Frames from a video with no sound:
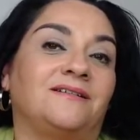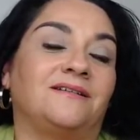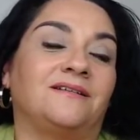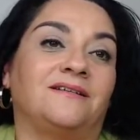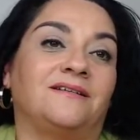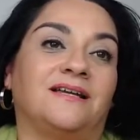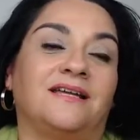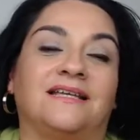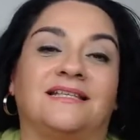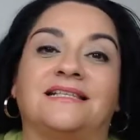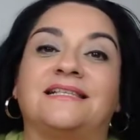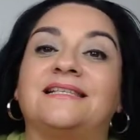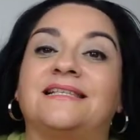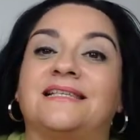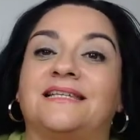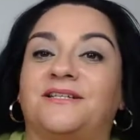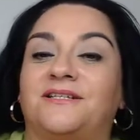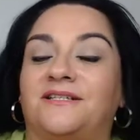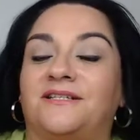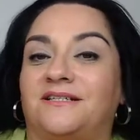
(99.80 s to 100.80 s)

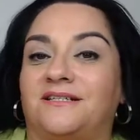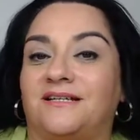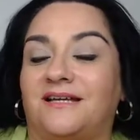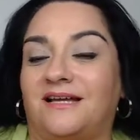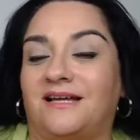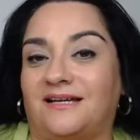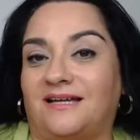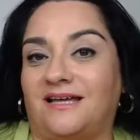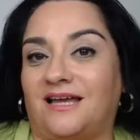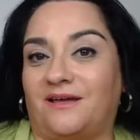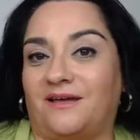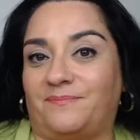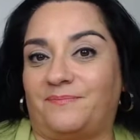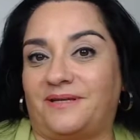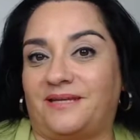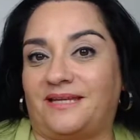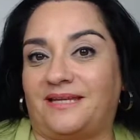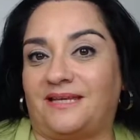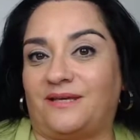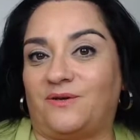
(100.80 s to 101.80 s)
considered a
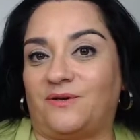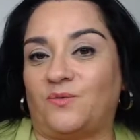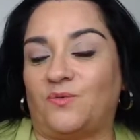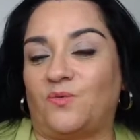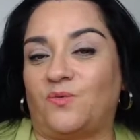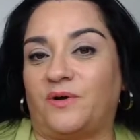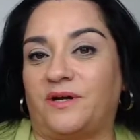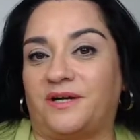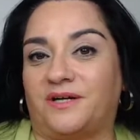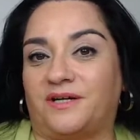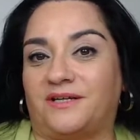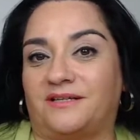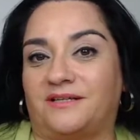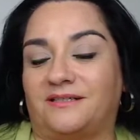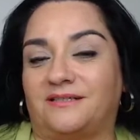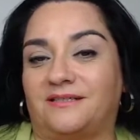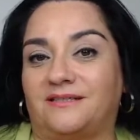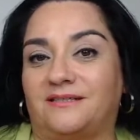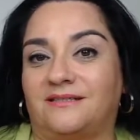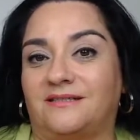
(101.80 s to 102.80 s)
company where
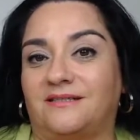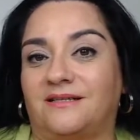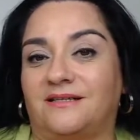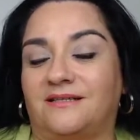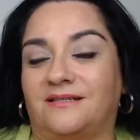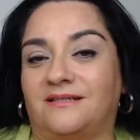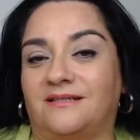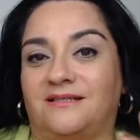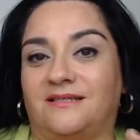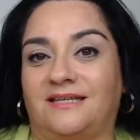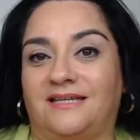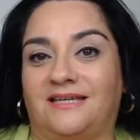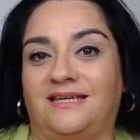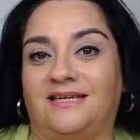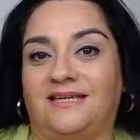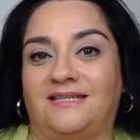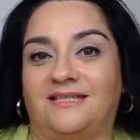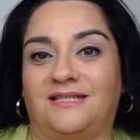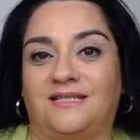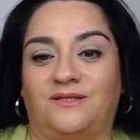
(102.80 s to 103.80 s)
the
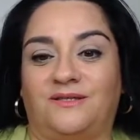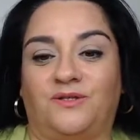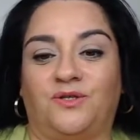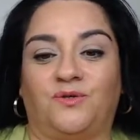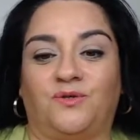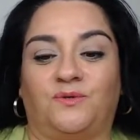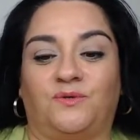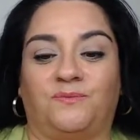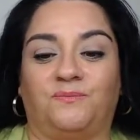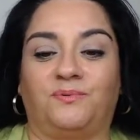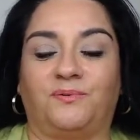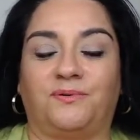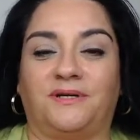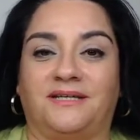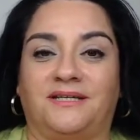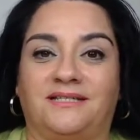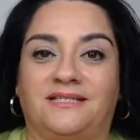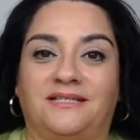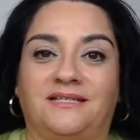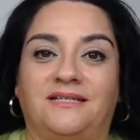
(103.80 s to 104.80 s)
kids, you would
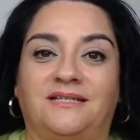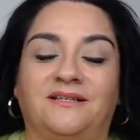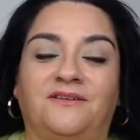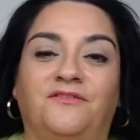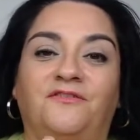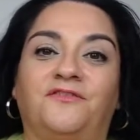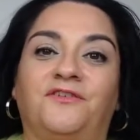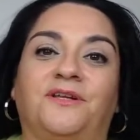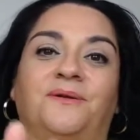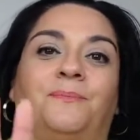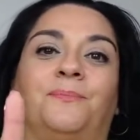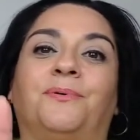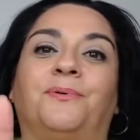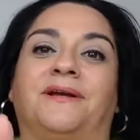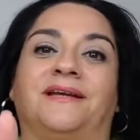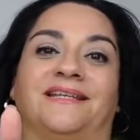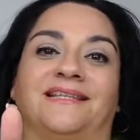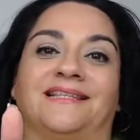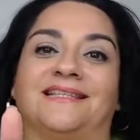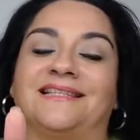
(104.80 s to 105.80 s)
print
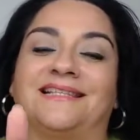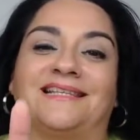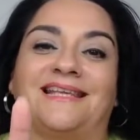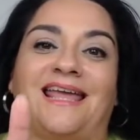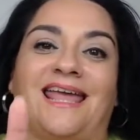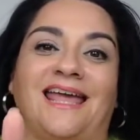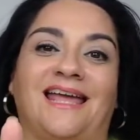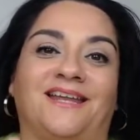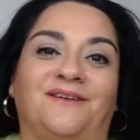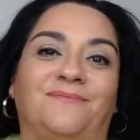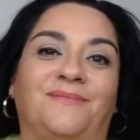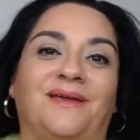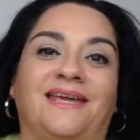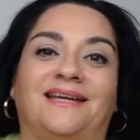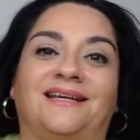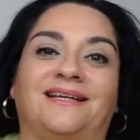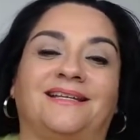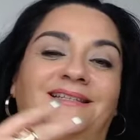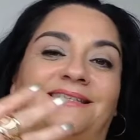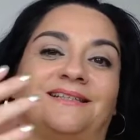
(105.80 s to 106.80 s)
footprints and
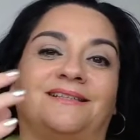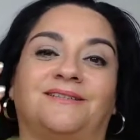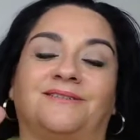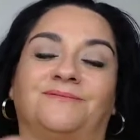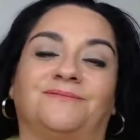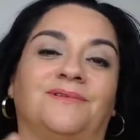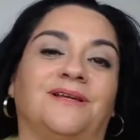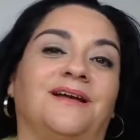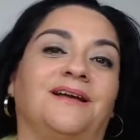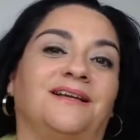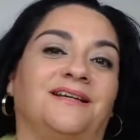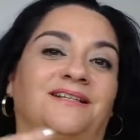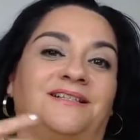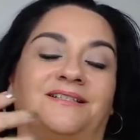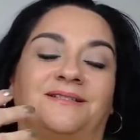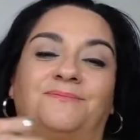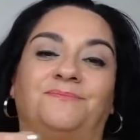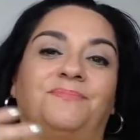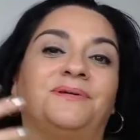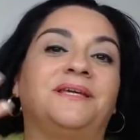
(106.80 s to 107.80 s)
make little
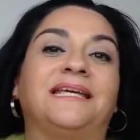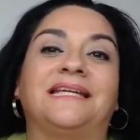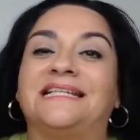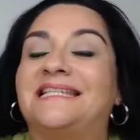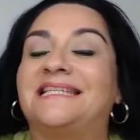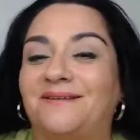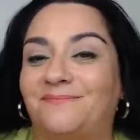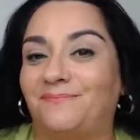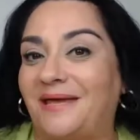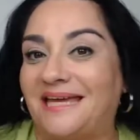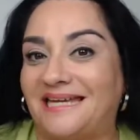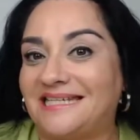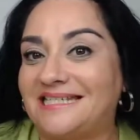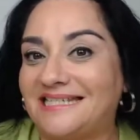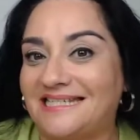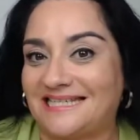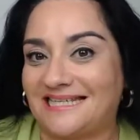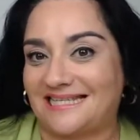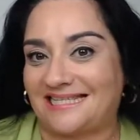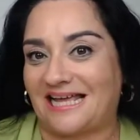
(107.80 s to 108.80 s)

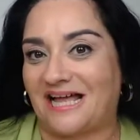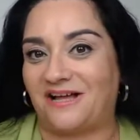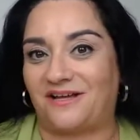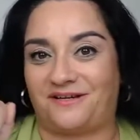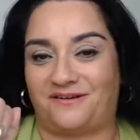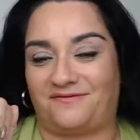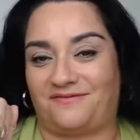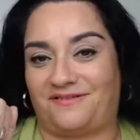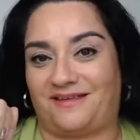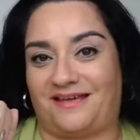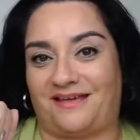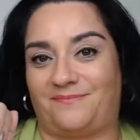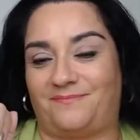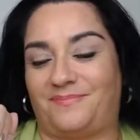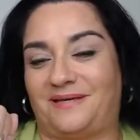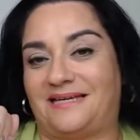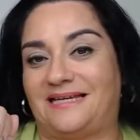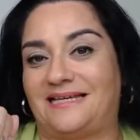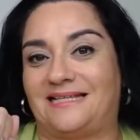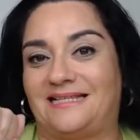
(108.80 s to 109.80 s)
paintings out of them
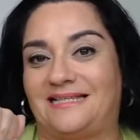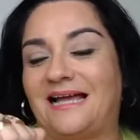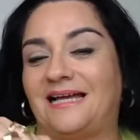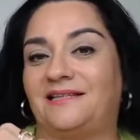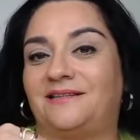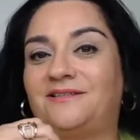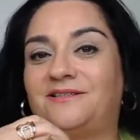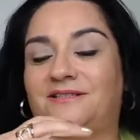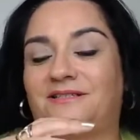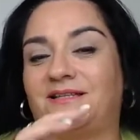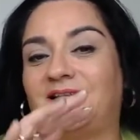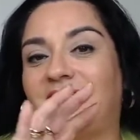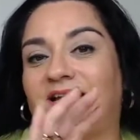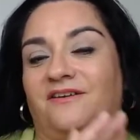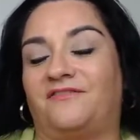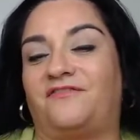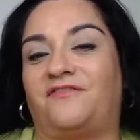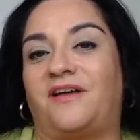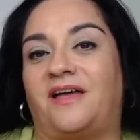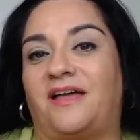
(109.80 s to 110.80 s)
because that looked
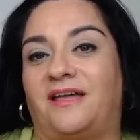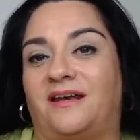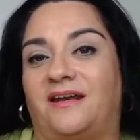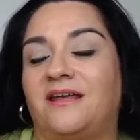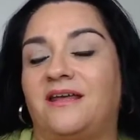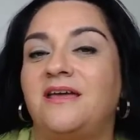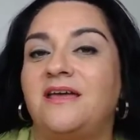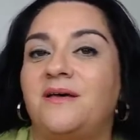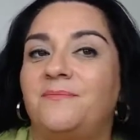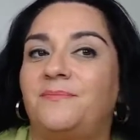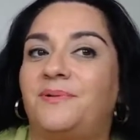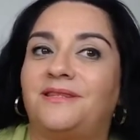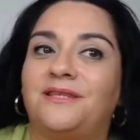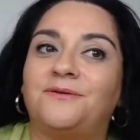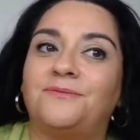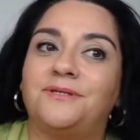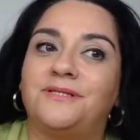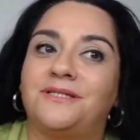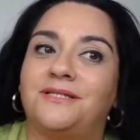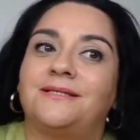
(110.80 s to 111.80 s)
like fun. But there
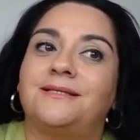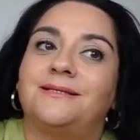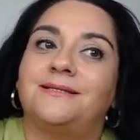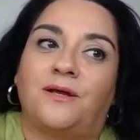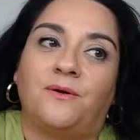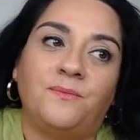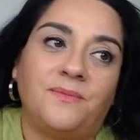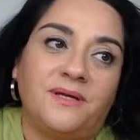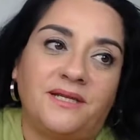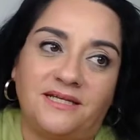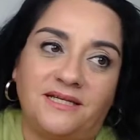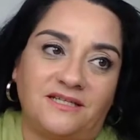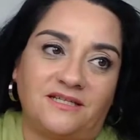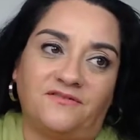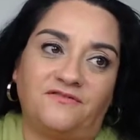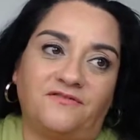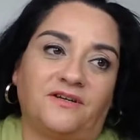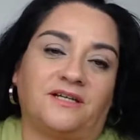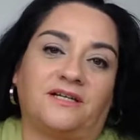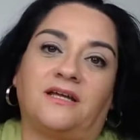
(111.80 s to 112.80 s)
were just so many
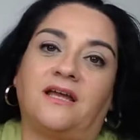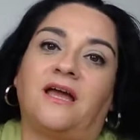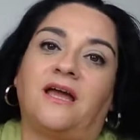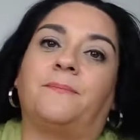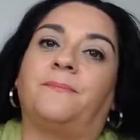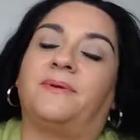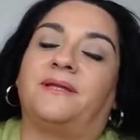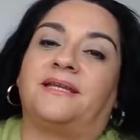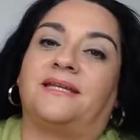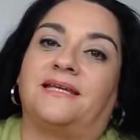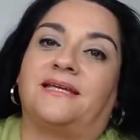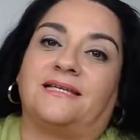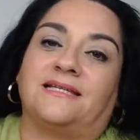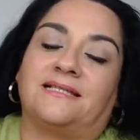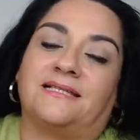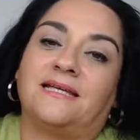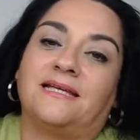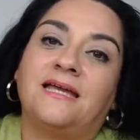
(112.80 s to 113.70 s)
different companies.